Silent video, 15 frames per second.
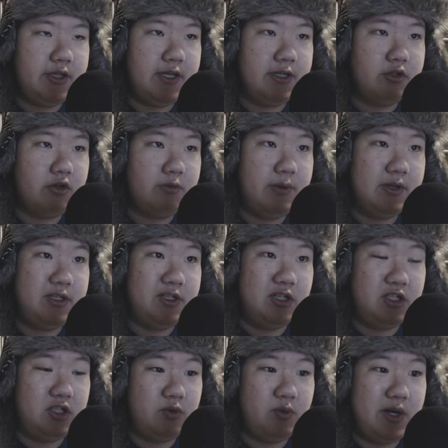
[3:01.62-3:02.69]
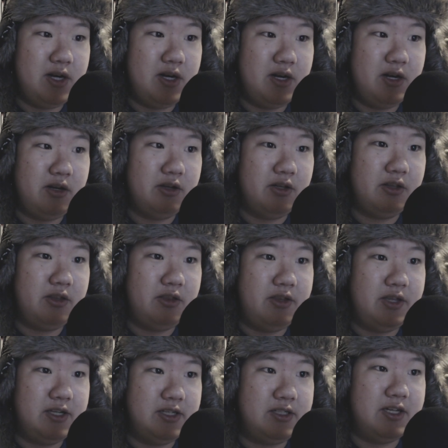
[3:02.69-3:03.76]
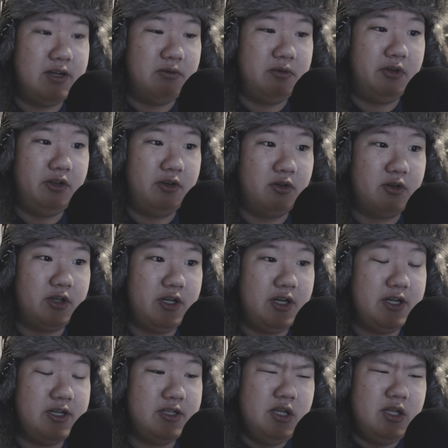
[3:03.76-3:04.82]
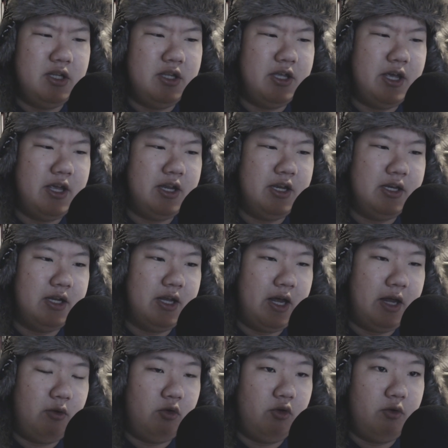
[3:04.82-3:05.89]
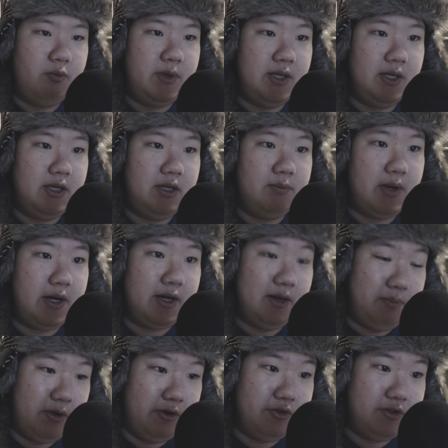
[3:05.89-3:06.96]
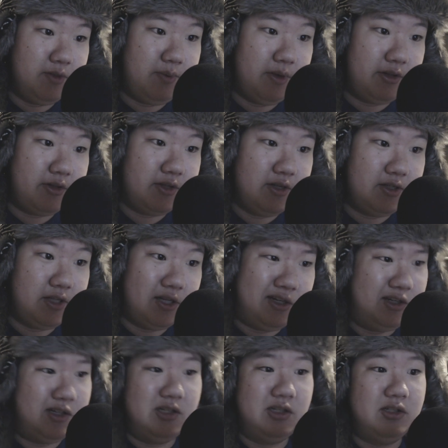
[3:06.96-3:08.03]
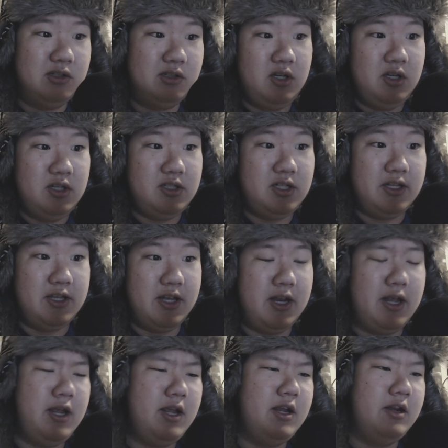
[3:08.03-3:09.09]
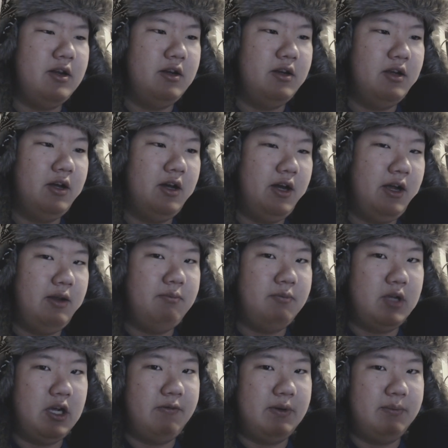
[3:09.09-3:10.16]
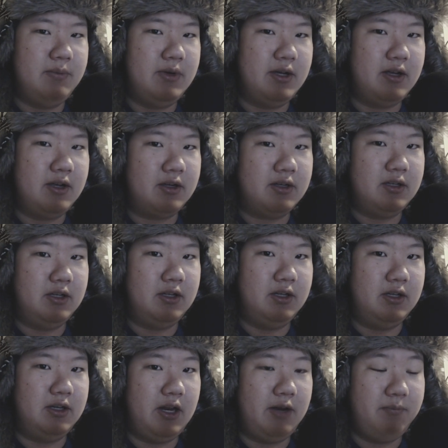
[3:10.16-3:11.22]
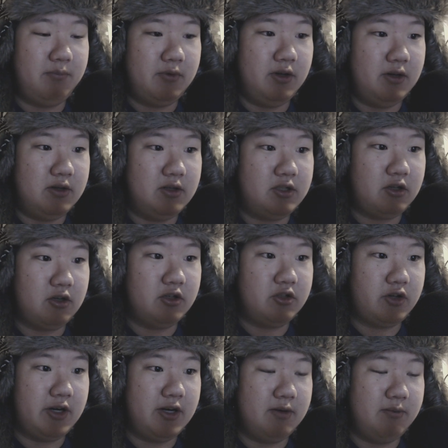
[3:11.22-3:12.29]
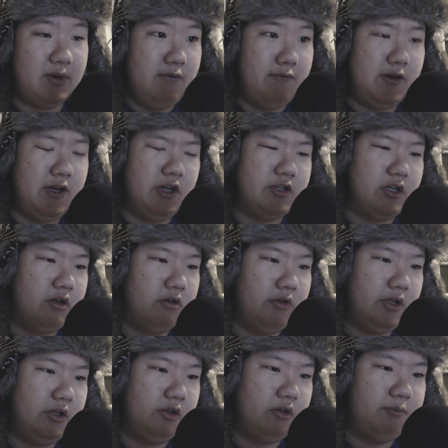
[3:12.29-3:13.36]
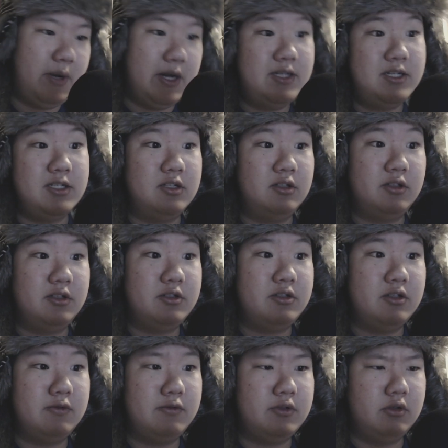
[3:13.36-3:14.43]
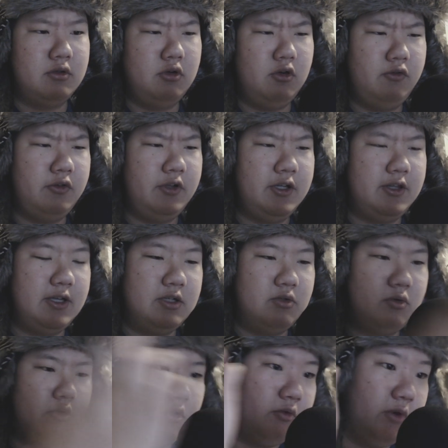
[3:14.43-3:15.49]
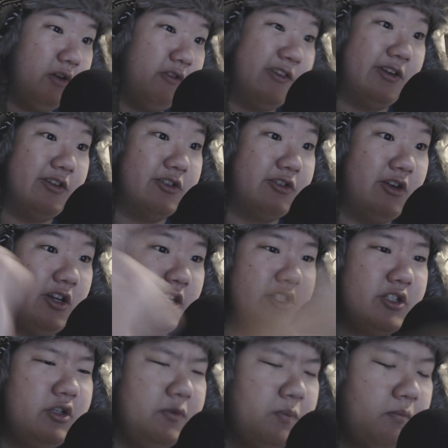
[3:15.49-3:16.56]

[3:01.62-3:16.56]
things are a bit situated and things get really organized, then I will be making a post about this and say that, hey, I'm coming back and I'm going to start trying to make videos on a regular basis and all that stuff. So hopefully things will go well, fingers crossed.